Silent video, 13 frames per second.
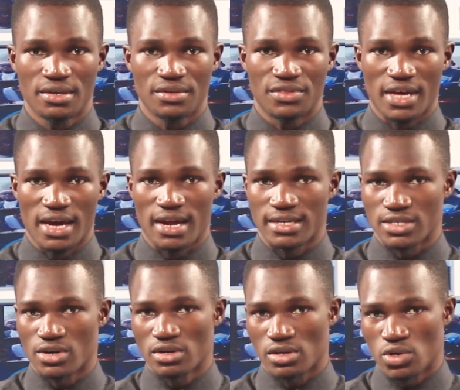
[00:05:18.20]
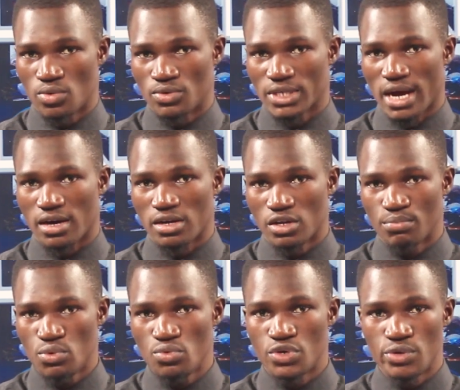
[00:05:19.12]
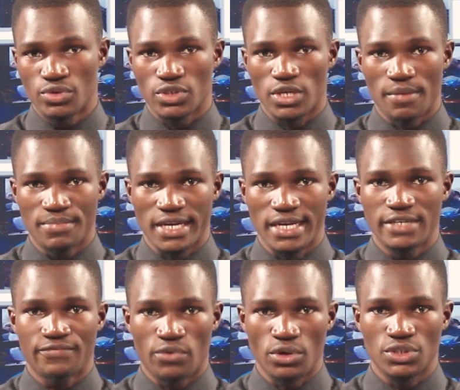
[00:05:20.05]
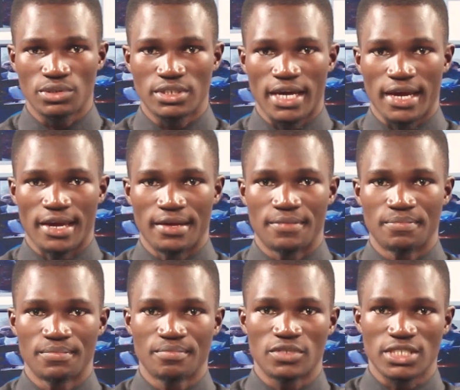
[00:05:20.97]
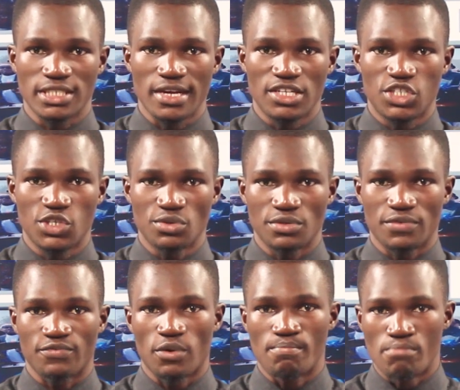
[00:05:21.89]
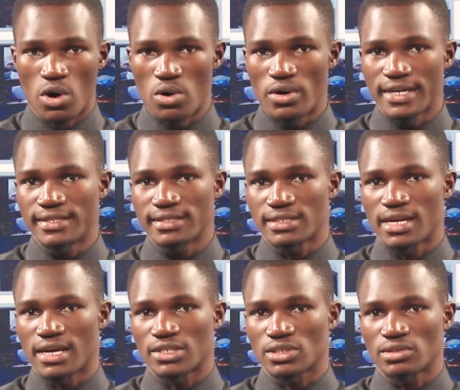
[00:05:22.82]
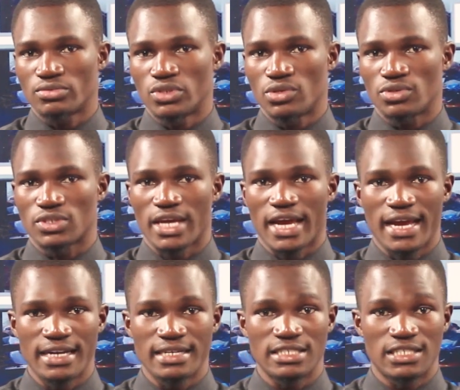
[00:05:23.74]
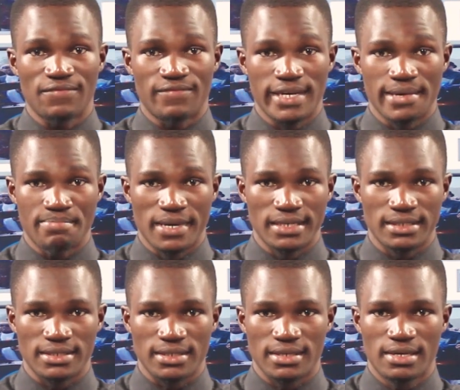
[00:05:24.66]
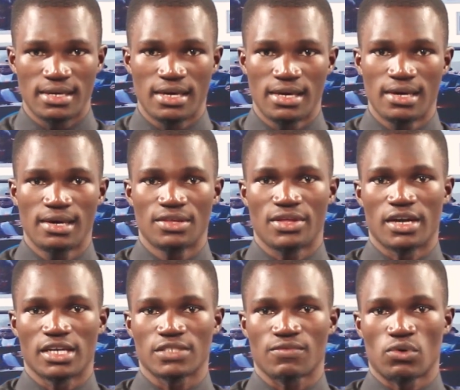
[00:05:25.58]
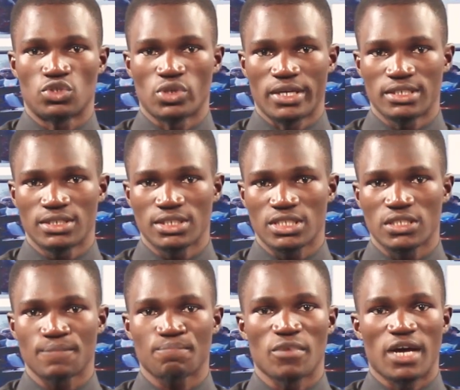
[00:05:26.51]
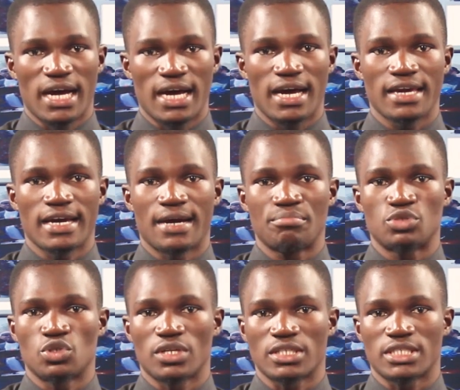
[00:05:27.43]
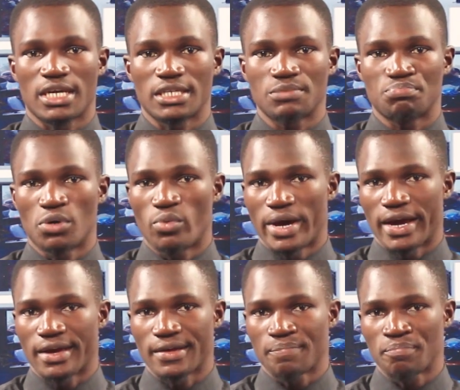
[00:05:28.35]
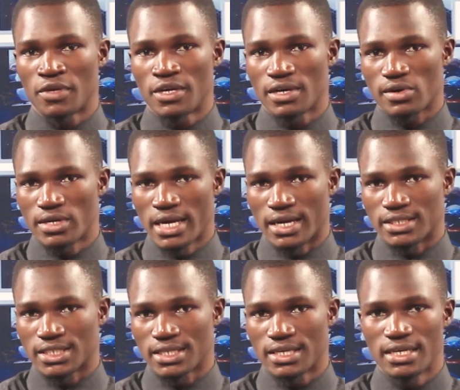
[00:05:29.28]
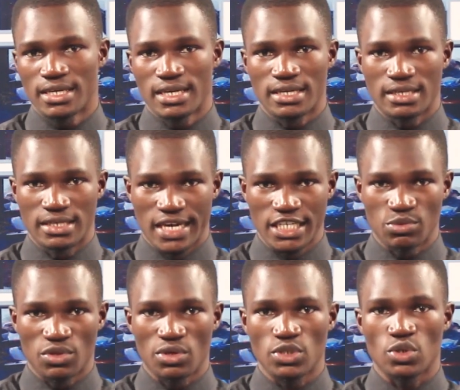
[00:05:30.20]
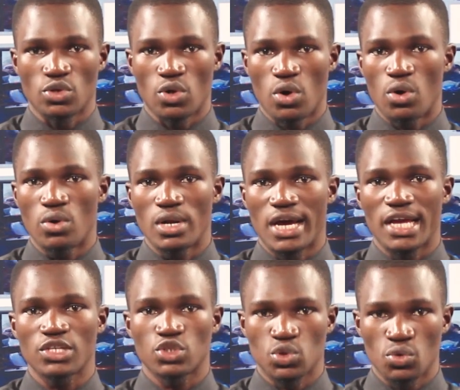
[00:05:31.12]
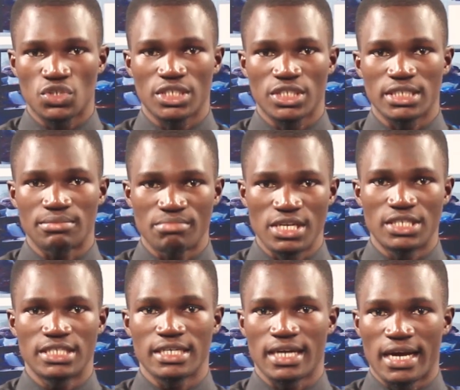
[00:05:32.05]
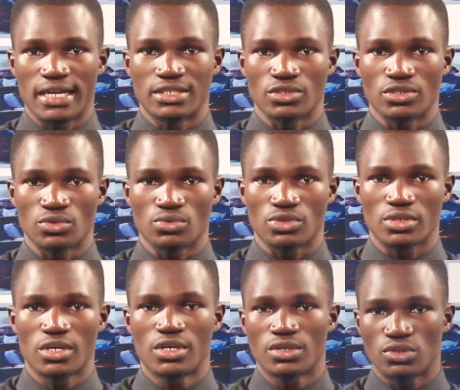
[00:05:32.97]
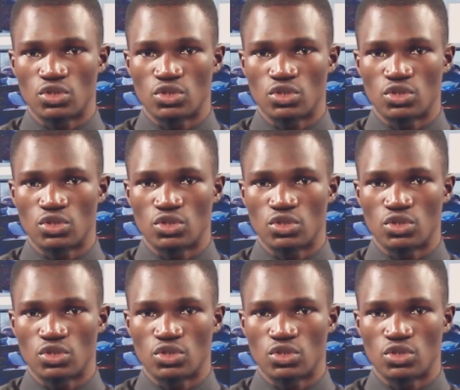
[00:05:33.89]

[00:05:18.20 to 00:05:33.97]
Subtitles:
That concludes our global news update for today. Stay tuned for more international news and development. Thanks for joining us. I am Jonathan Poway. Connect and engage with us on all our social media handles.